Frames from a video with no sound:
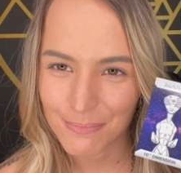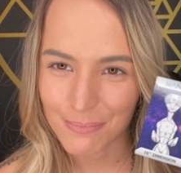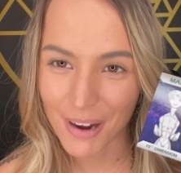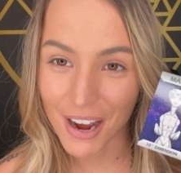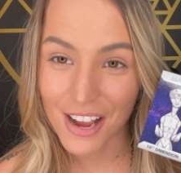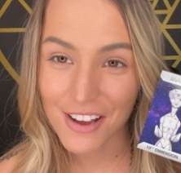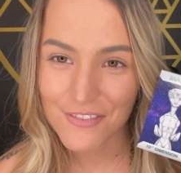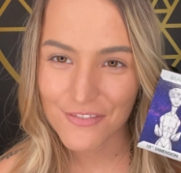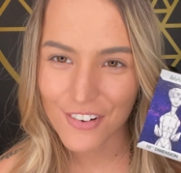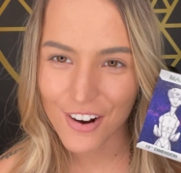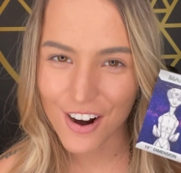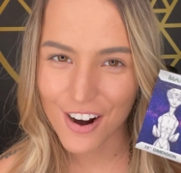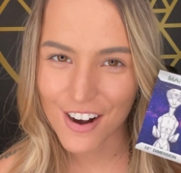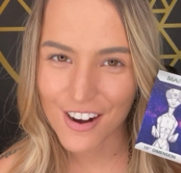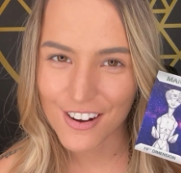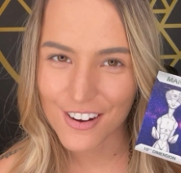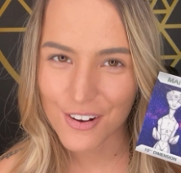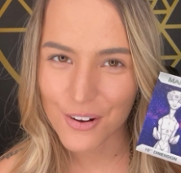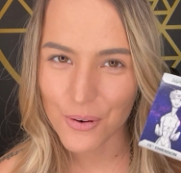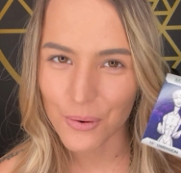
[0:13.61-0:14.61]
By
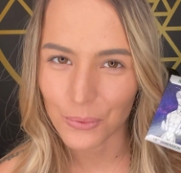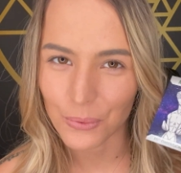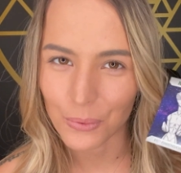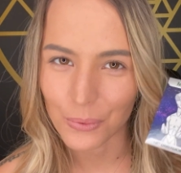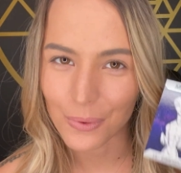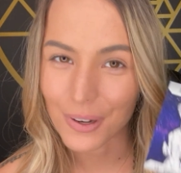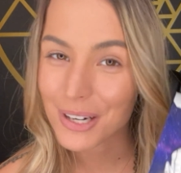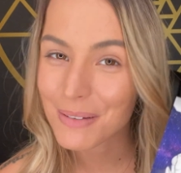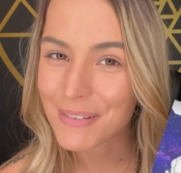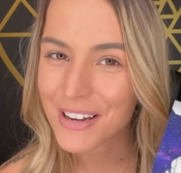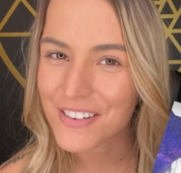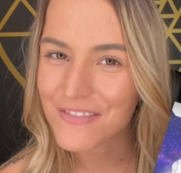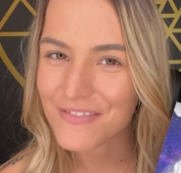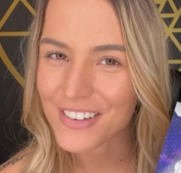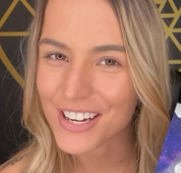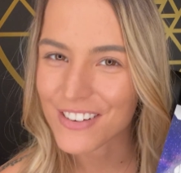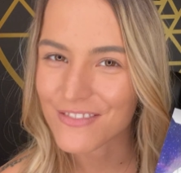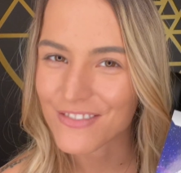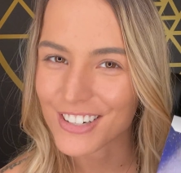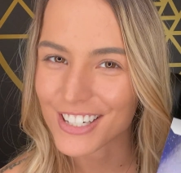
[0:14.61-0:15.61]
far, one of my
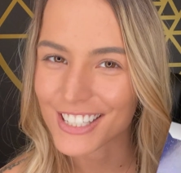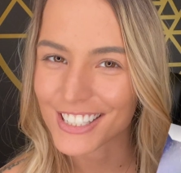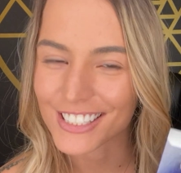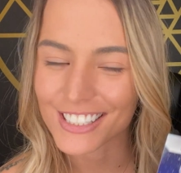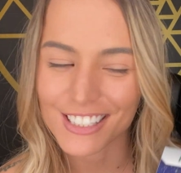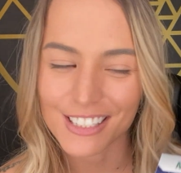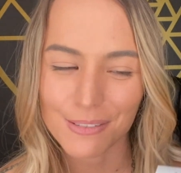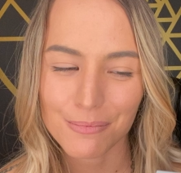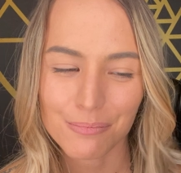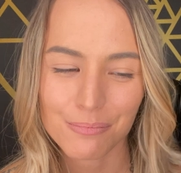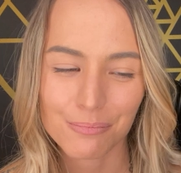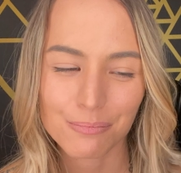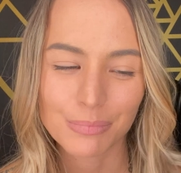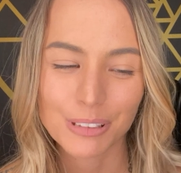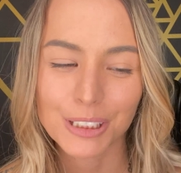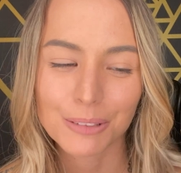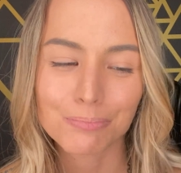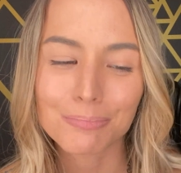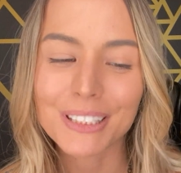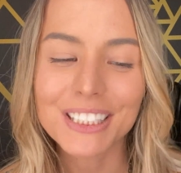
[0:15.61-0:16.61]
favorite
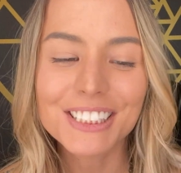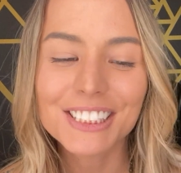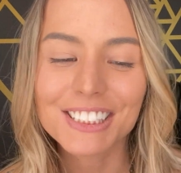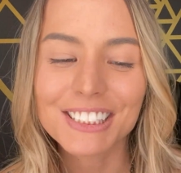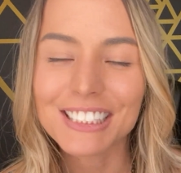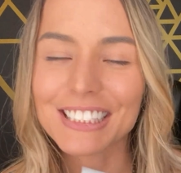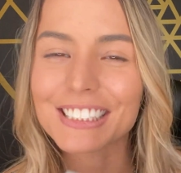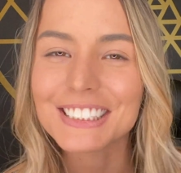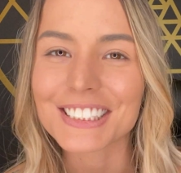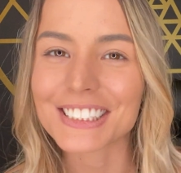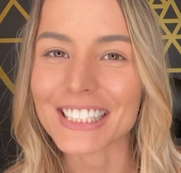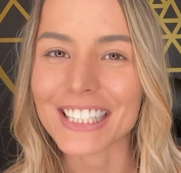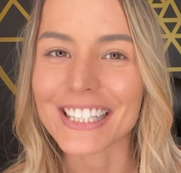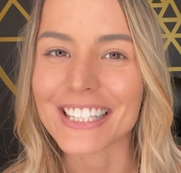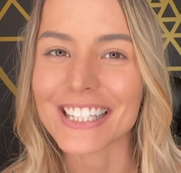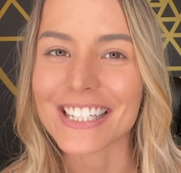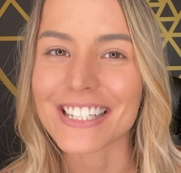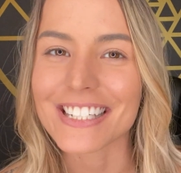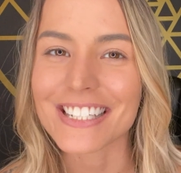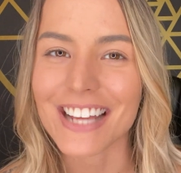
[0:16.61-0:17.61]
species
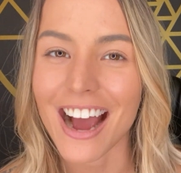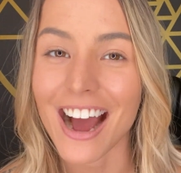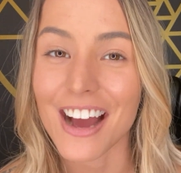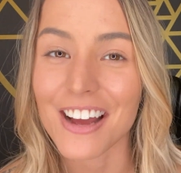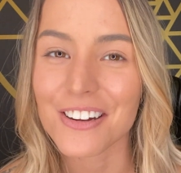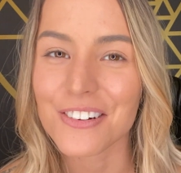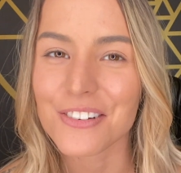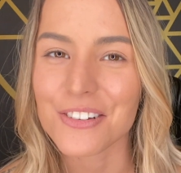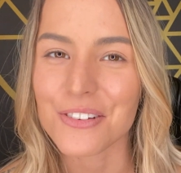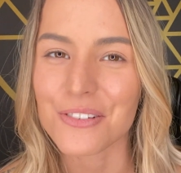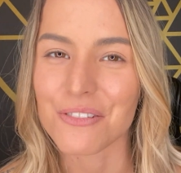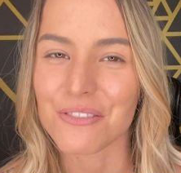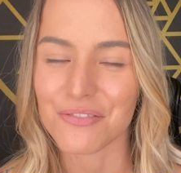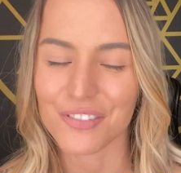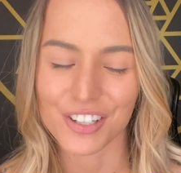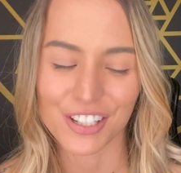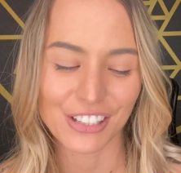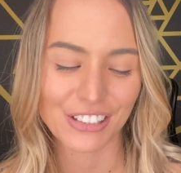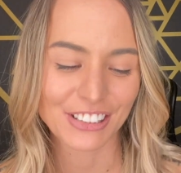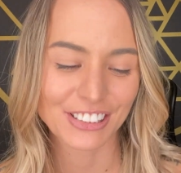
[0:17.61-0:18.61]
in the entire
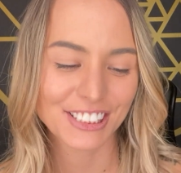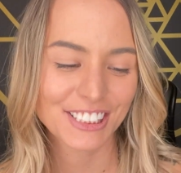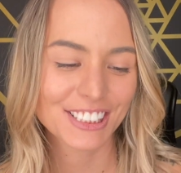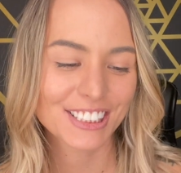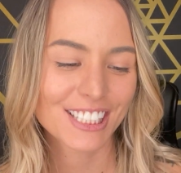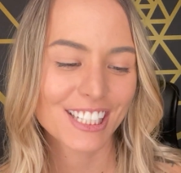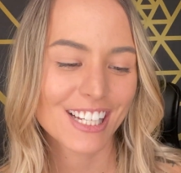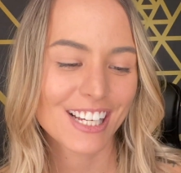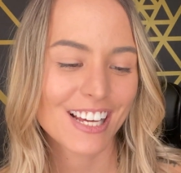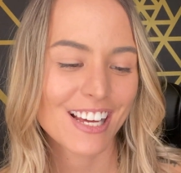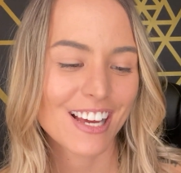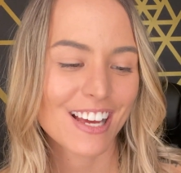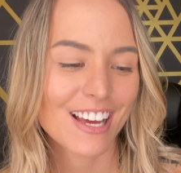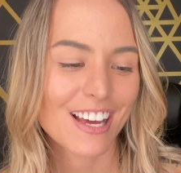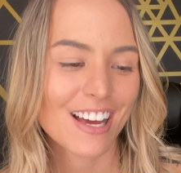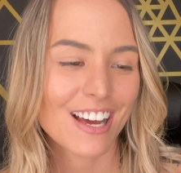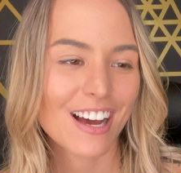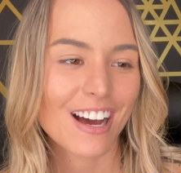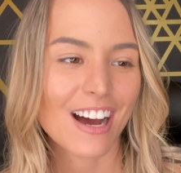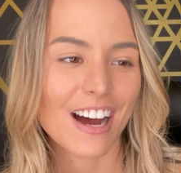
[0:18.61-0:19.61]
universe.
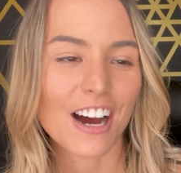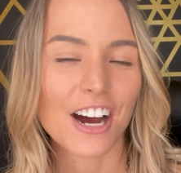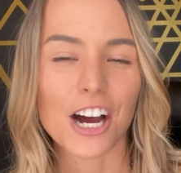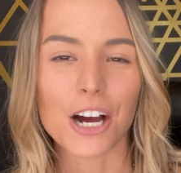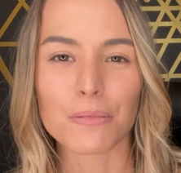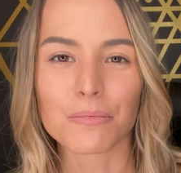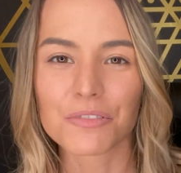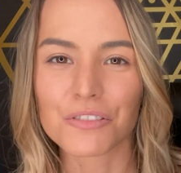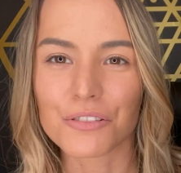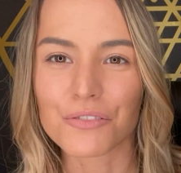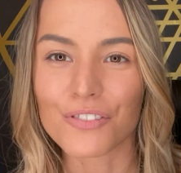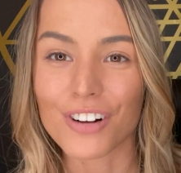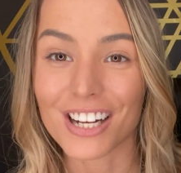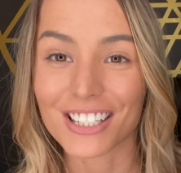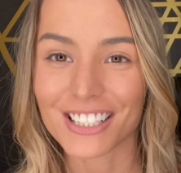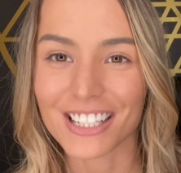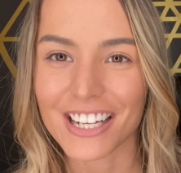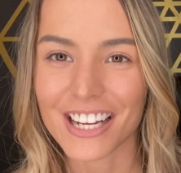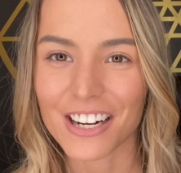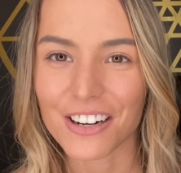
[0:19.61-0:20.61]
So you've
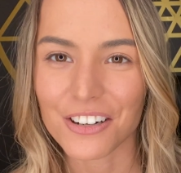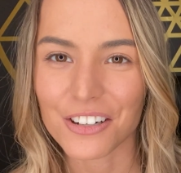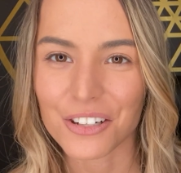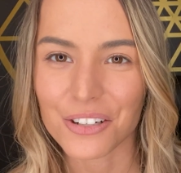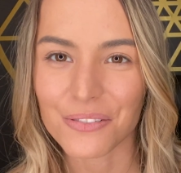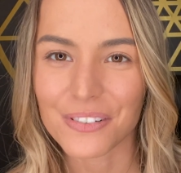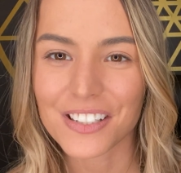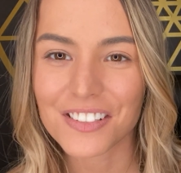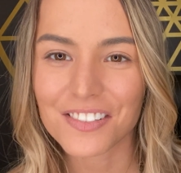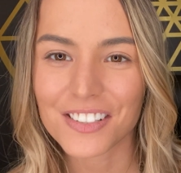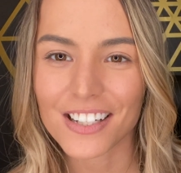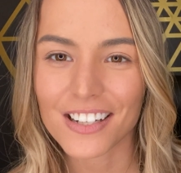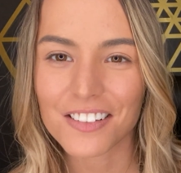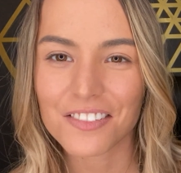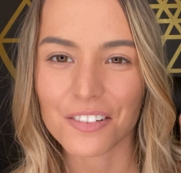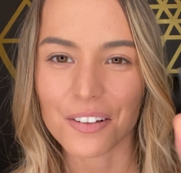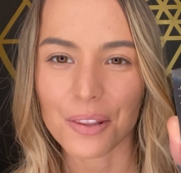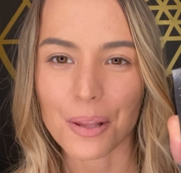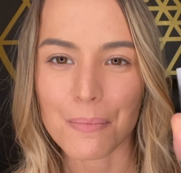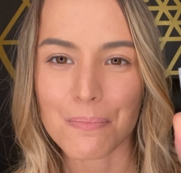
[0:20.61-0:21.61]
got the
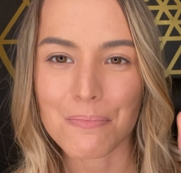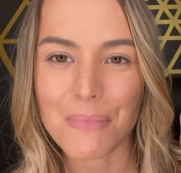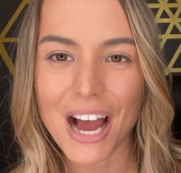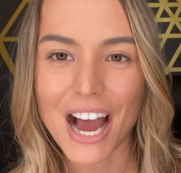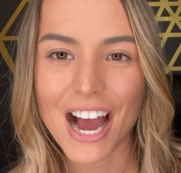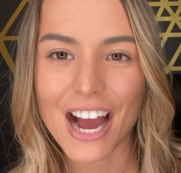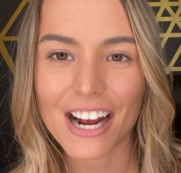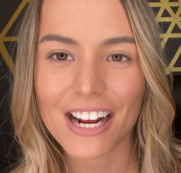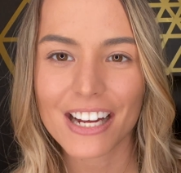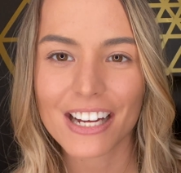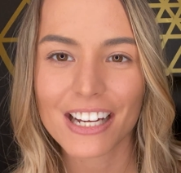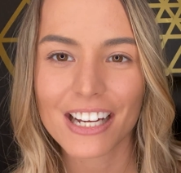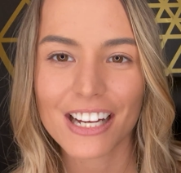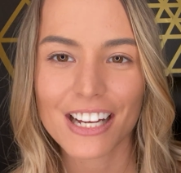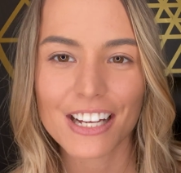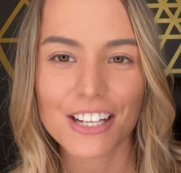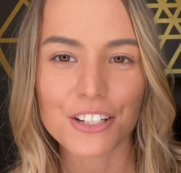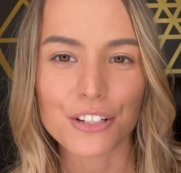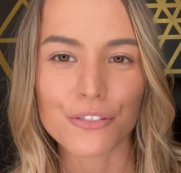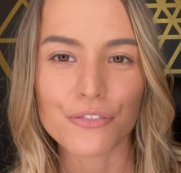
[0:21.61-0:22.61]
characteristics on the back,
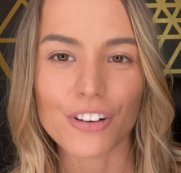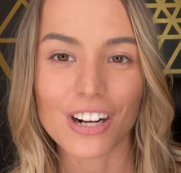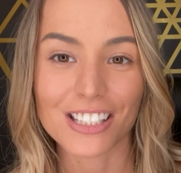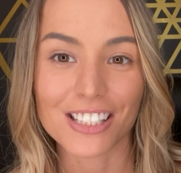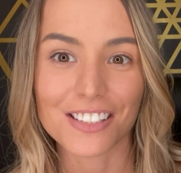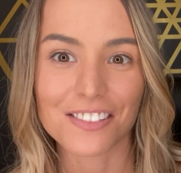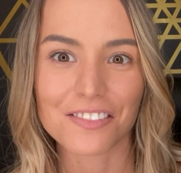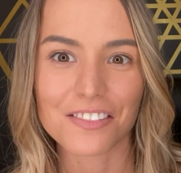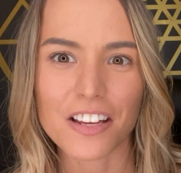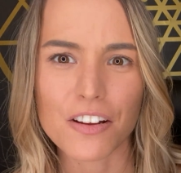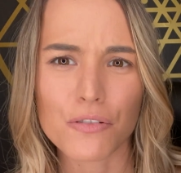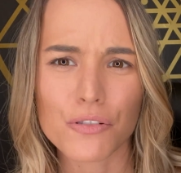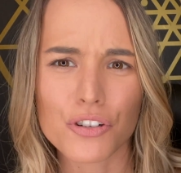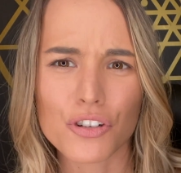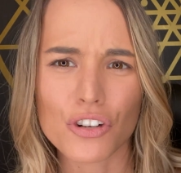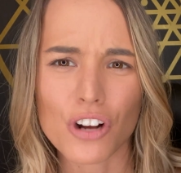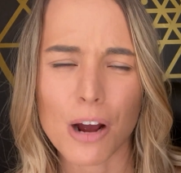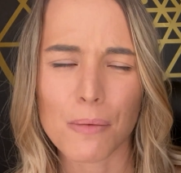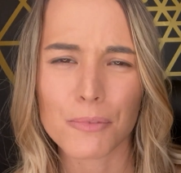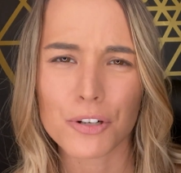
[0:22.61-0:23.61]
you've got the sacred
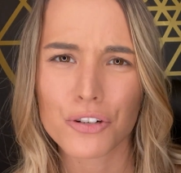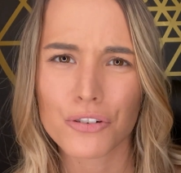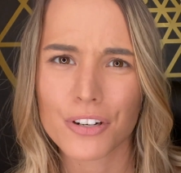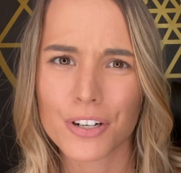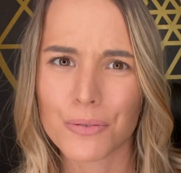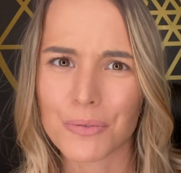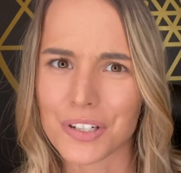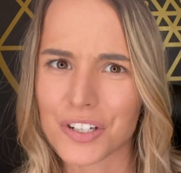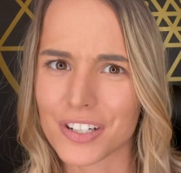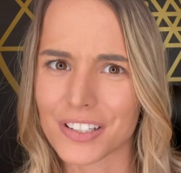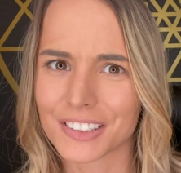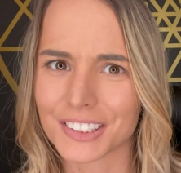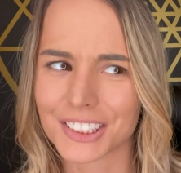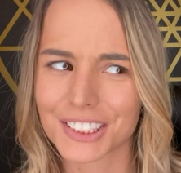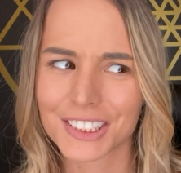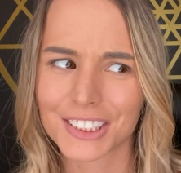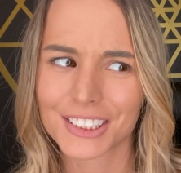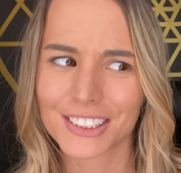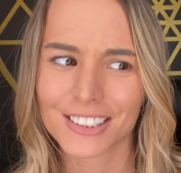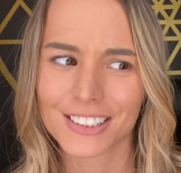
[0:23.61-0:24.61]
geometry, which
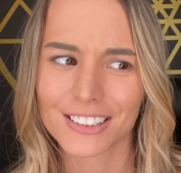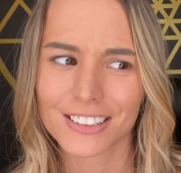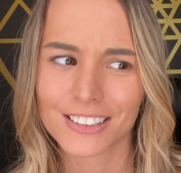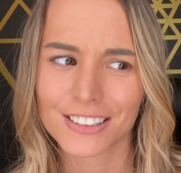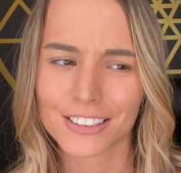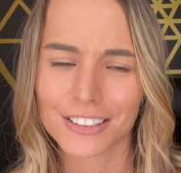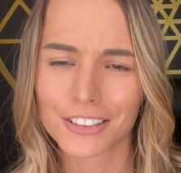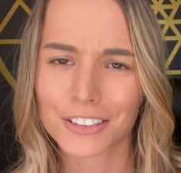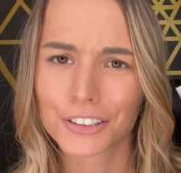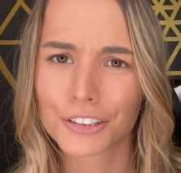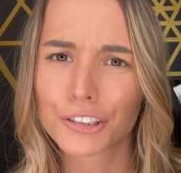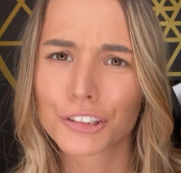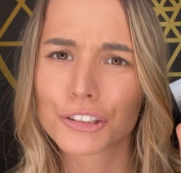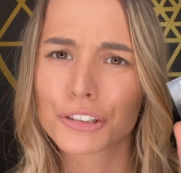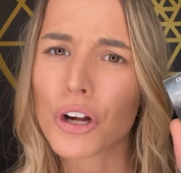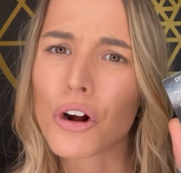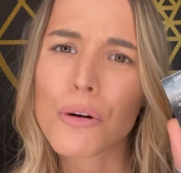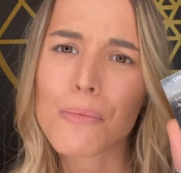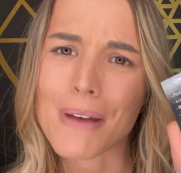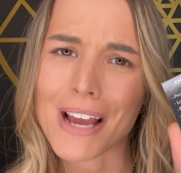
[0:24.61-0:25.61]
is
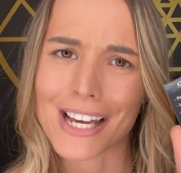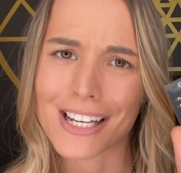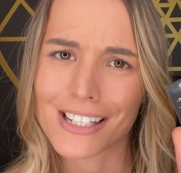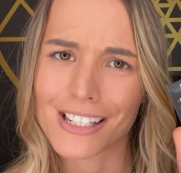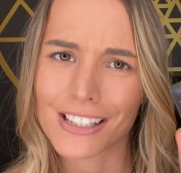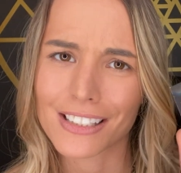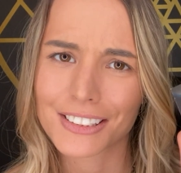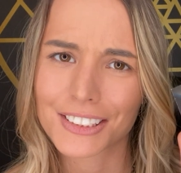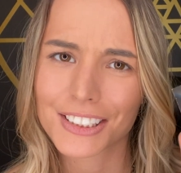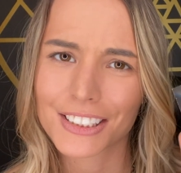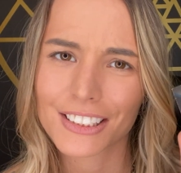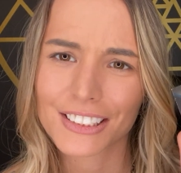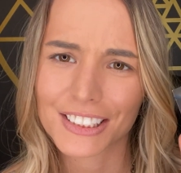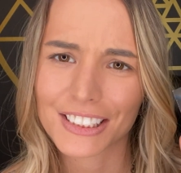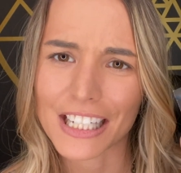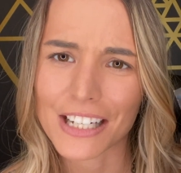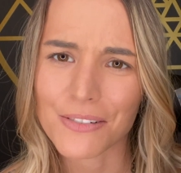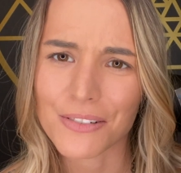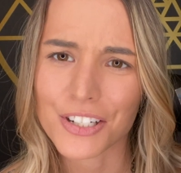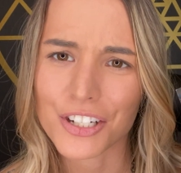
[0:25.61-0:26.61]
so mantis,
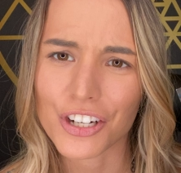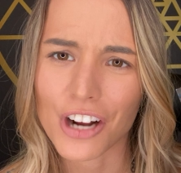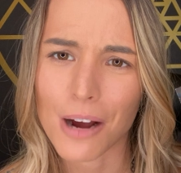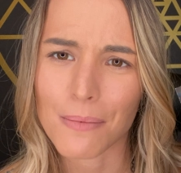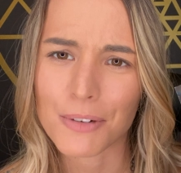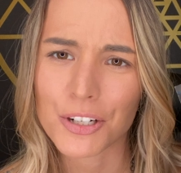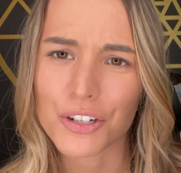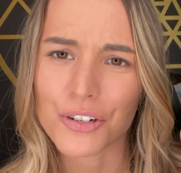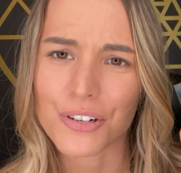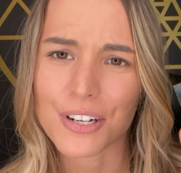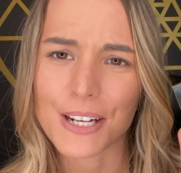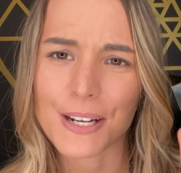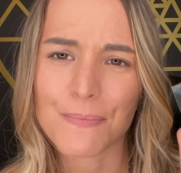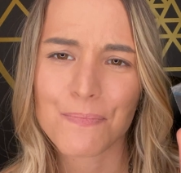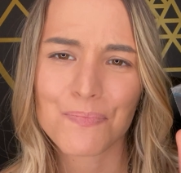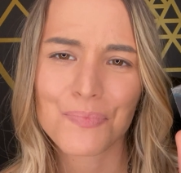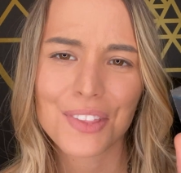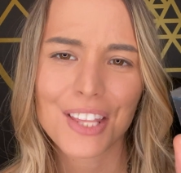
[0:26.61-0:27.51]
sacred geometry.